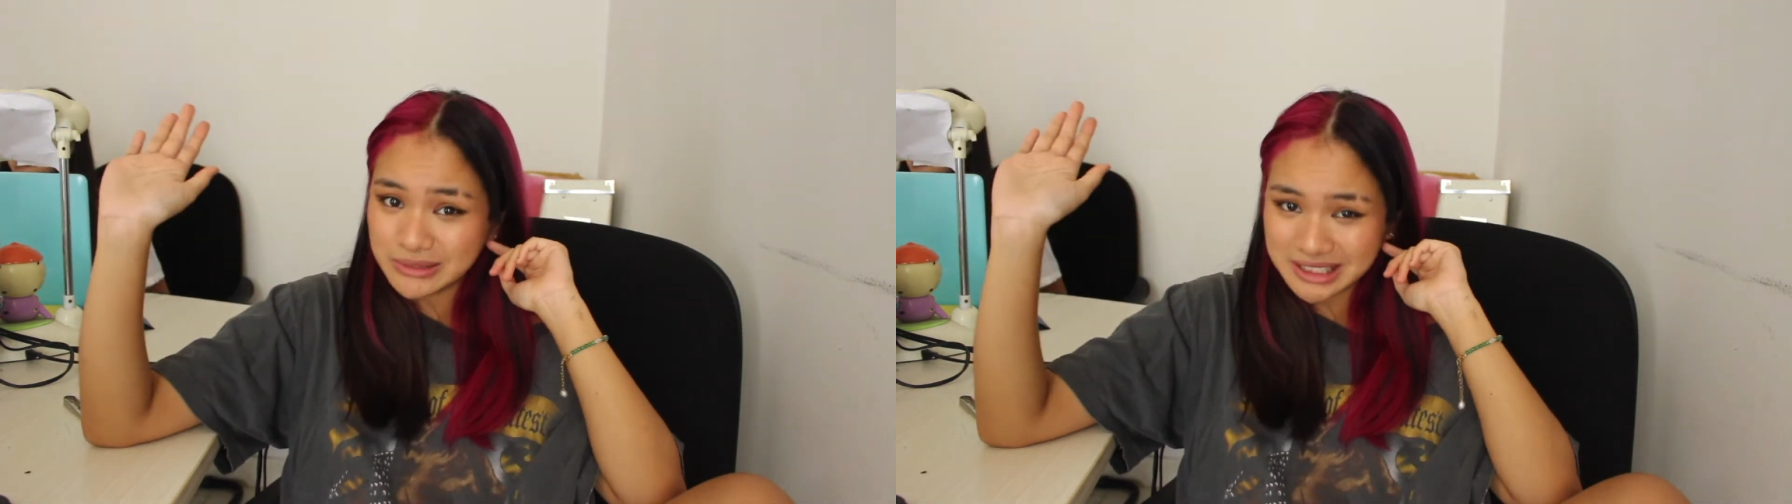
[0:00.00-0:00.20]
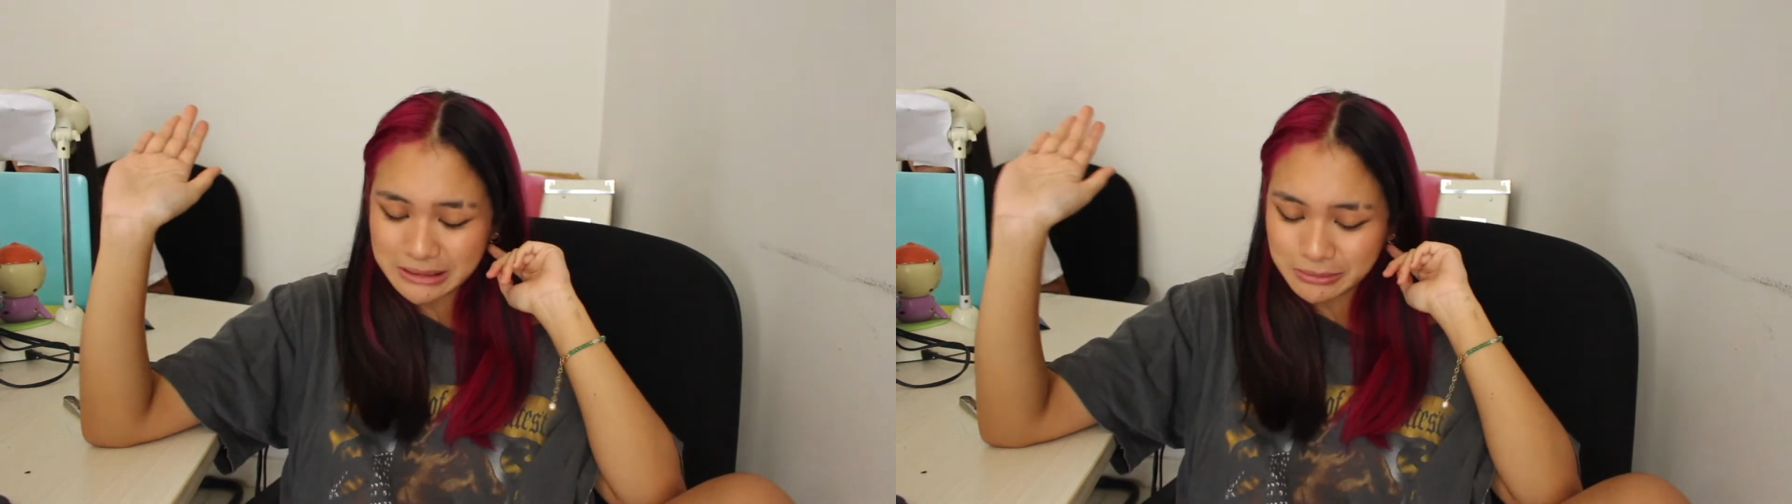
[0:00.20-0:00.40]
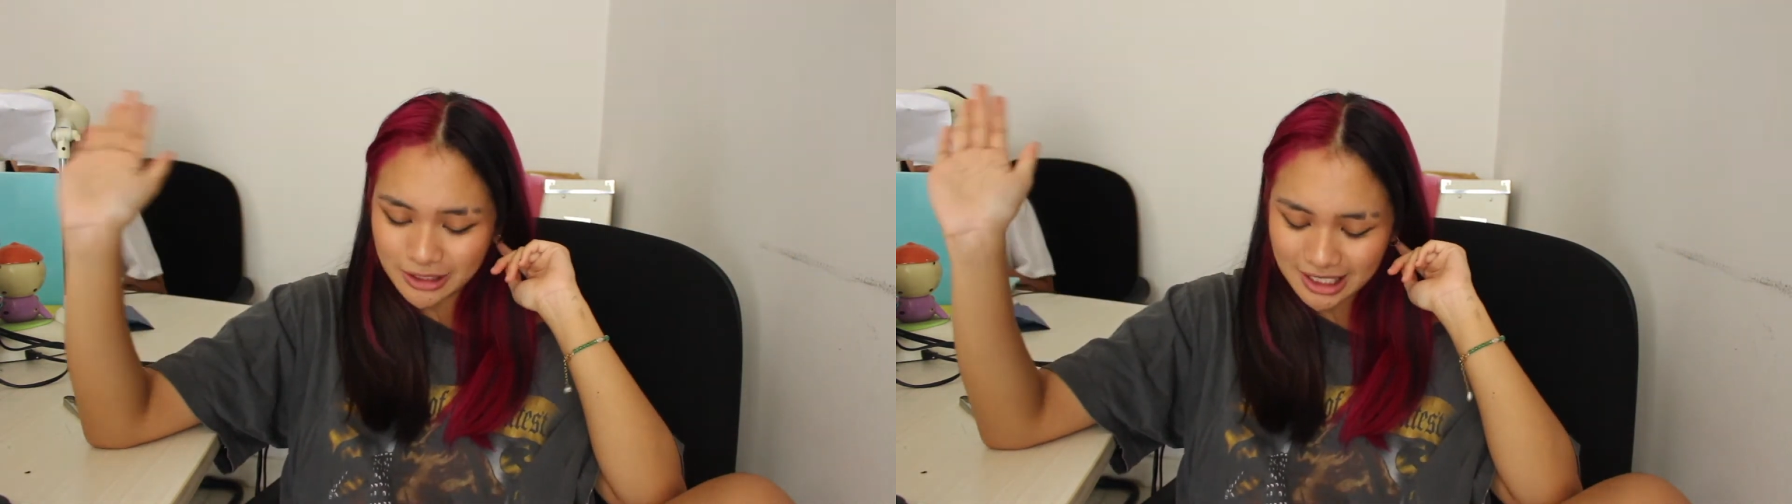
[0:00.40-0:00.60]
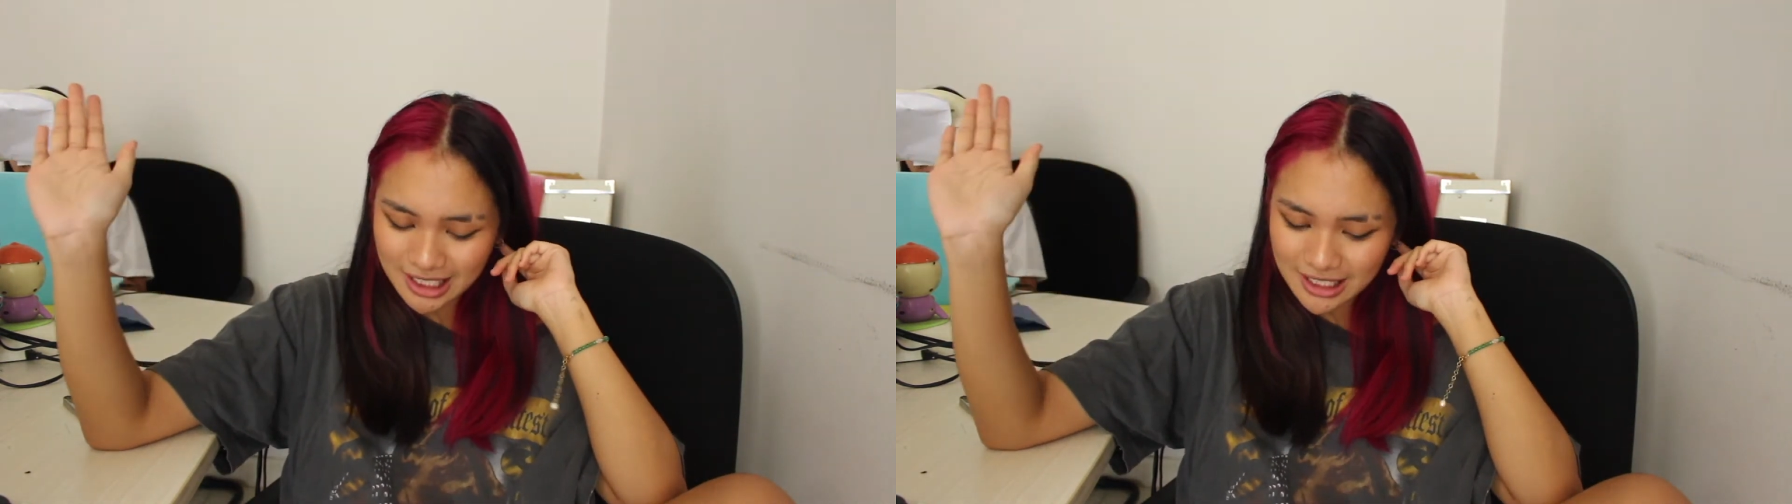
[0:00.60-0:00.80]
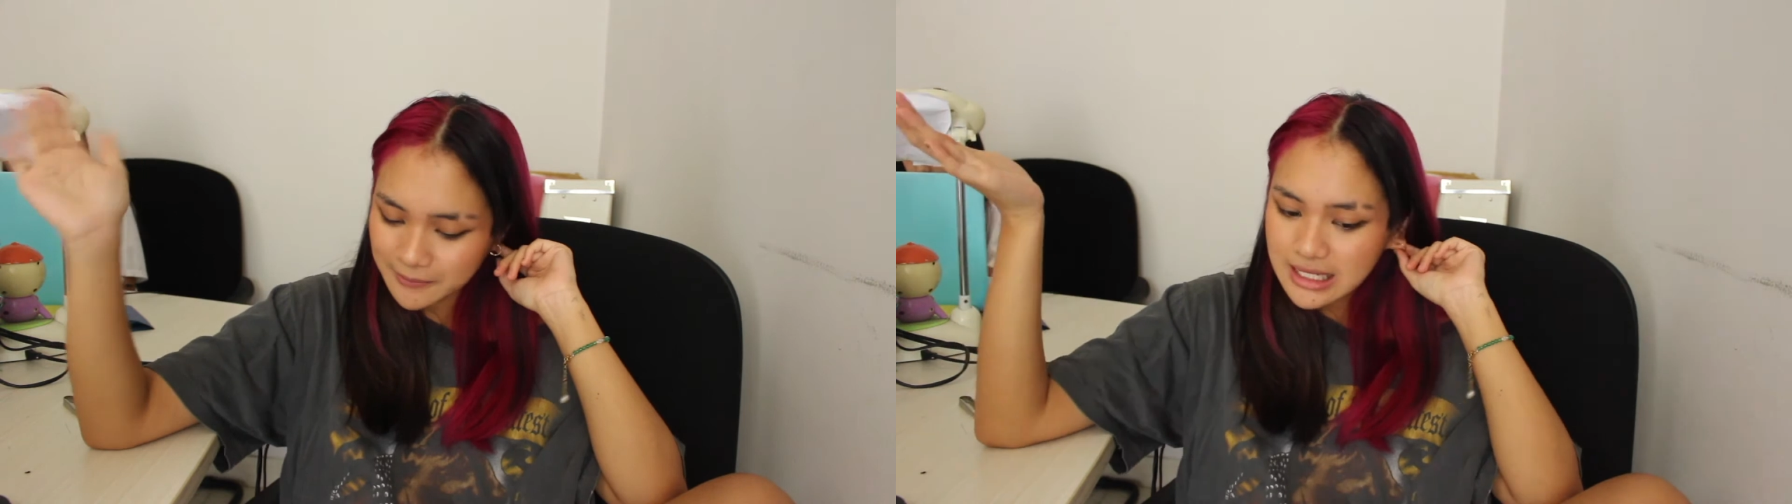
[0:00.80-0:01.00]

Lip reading: really pretty.